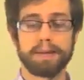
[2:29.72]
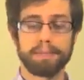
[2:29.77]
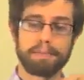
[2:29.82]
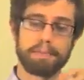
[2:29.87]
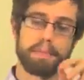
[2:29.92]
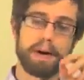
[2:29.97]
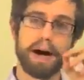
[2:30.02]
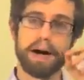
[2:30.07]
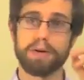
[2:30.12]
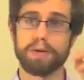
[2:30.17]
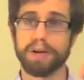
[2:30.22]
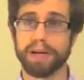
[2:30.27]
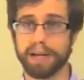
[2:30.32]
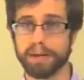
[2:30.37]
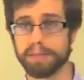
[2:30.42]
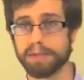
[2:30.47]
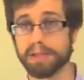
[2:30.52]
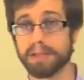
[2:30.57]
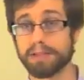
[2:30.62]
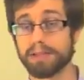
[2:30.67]
and
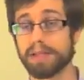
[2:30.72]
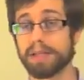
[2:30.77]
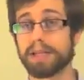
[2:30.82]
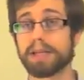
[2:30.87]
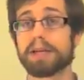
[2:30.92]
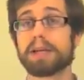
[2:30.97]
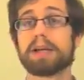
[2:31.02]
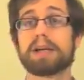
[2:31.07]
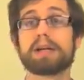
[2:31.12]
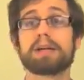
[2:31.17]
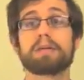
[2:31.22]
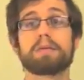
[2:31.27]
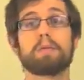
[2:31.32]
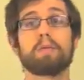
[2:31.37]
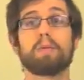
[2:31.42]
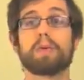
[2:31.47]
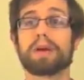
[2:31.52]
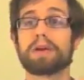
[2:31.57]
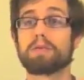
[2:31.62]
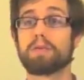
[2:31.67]
biochemically
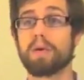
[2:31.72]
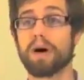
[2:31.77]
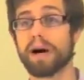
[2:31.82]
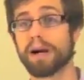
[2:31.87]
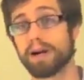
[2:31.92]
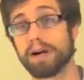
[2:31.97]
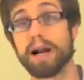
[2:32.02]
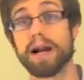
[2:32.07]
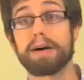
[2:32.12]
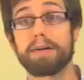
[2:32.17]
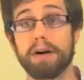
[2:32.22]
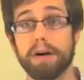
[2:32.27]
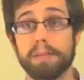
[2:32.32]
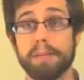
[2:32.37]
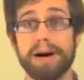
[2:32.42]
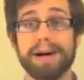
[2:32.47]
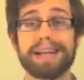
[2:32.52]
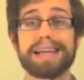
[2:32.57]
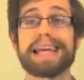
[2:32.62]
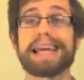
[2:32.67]
rewire how
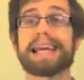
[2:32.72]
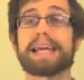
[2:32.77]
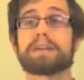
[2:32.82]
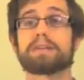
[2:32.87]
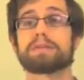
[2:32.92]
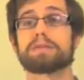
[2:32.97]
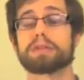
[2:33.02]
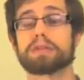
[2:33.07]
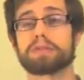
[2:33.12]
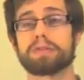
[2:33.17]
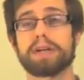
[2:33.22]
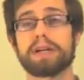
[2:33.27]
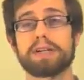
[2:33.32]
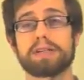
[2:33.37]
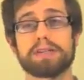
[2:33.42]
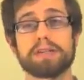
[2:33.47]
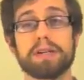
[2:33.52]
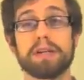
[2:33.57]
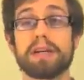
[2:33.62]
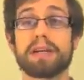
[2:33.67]
our body handles
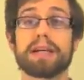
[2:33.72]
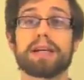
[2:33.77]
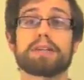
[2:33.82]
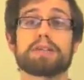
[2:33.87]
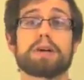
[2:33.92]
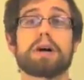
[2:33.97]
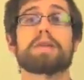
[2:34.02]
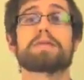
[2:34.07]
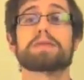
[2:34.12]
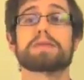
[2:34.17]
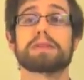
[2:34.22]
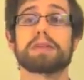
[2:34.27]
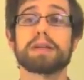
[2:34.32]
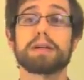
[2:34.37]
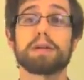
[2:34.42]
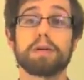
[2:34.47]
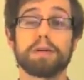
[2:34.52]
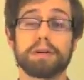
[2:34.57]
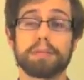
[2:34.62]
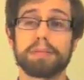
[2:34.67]
stress is
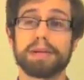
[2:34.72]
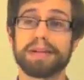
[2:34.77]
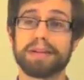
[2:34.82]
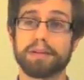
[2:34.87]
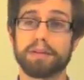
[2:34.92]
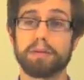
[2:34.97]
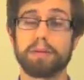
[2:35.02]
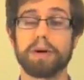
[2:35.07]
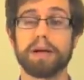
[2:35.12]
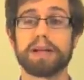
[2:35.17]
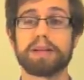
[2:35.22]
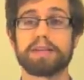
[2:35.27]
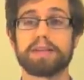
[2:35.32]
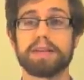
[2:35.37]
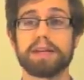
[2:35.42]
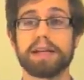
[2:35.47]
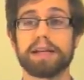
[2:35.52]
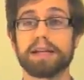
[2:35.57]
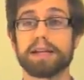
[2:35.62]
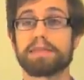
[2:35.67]
obviously going to be a great
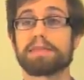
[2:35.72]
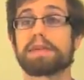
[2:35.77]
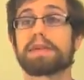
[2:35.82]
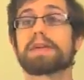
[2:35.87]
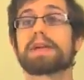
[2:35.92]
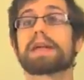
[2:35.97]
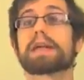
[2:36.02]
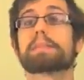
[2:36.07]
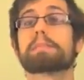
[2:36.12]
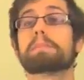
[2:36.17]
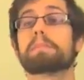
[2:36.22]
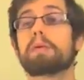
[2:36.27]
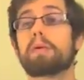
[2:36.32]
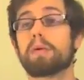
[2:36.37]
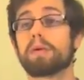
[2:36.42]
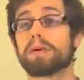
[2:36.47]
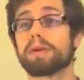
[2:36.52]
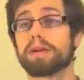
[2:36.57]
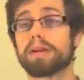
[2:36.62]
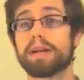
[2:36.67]
thing and a very
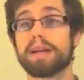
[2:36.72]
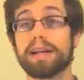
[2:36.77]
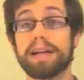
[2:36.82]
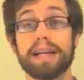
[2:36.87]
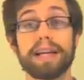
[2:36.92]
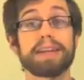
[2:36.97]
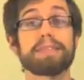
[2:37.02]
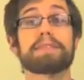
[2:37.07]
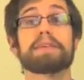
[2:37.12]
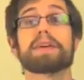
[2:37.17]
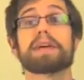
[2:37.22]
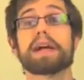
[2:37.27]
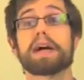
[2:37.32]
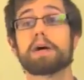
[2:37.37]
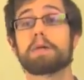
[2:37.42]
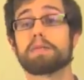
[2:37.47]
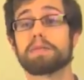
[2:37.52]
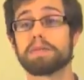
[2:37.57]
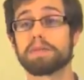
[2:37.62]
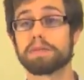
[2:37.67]
important and very
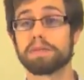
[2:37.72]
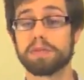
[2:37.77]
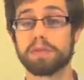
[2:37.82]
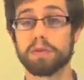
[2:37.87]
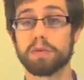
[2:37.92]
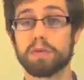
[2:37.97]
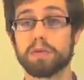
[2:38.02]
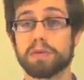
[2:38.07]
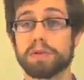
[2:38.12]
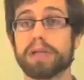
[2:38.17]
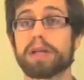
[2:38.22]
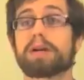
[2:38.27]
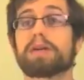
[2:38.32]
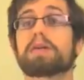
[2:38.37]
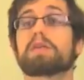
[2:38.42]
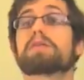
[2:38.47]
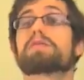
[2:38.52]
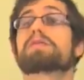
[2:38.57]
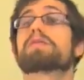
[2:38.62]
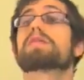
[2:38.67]
helpful tool in
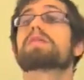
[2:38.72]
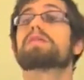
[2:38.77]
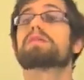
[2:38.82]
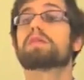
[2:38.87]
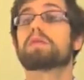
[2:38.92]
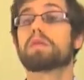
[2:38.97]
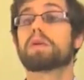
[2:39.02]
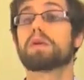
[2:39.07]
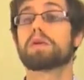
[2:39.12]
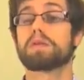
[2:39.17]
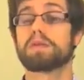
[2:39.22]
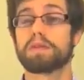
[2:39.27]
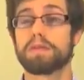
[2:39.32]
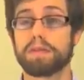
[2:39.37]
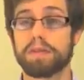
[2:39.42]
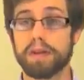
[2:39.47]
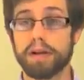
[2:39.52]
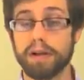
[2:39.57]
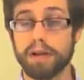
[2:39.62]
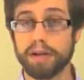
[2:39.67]
our overall
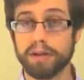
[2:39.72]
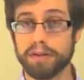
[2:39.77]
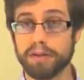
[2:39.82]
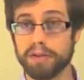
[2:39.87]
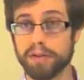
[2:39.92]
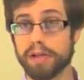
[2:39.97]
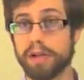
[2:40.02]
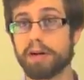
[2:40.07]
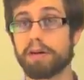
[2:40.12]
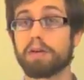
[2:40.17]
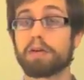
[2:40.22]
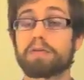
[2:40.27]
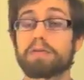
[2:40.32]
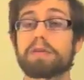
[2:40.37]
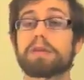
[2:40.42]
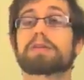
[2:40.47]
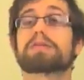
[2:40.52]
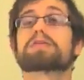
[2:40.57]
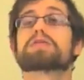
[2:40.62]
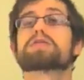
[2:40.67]
growth, in our
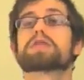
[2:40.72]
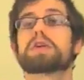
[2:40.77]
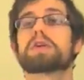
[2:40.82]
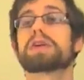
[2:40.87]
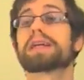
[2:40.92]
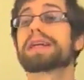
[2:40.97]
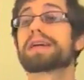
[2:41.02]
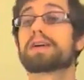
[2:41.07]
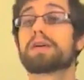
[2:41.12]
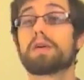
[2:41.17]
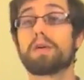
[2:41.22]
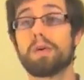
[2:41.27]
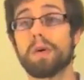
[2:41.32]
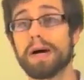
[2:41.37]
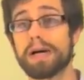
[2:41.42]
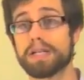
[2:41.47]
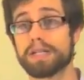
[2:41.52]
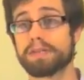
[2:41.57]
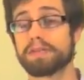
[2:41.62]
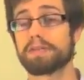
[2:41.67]
overall journey and
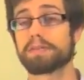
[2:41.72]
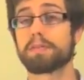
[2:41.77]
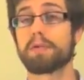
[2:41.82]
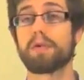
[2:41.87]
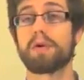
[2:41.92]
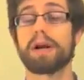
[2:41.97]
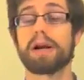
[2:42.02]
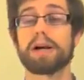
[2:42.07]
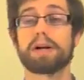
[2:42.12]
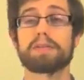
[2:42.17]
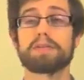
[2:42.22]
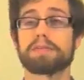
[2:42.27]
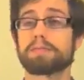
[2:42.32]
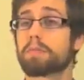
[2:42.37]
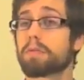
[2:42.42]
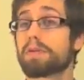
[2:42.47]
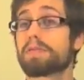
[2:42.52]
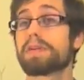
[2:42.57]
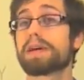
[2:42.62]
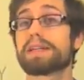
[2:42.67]
quest for more
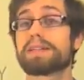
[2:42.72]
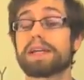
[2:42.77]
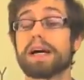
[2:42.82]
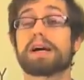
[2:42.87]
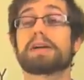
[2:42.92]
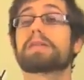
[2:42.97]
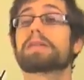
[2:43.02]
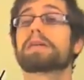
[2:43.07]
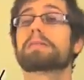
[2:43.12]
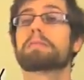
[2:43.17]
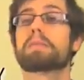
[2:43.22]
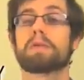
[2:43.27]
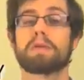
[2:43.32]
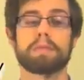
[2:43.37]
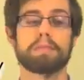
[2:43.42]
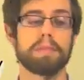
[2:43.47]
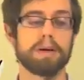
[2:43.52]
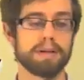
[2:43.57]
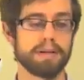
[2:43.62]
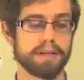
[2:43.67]
health, more vitality, and
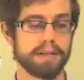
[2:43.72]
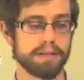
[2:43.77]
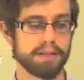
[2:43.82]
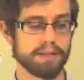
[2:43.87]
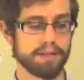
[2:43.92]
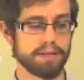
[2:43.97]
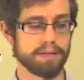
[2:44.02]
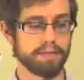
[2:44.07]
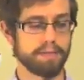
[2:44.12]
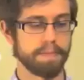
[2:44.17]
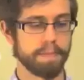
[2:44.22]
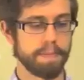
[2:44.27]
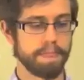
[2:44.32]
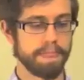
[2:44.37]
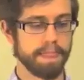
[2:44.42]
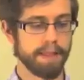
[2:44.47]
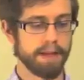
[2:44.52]
more abundance.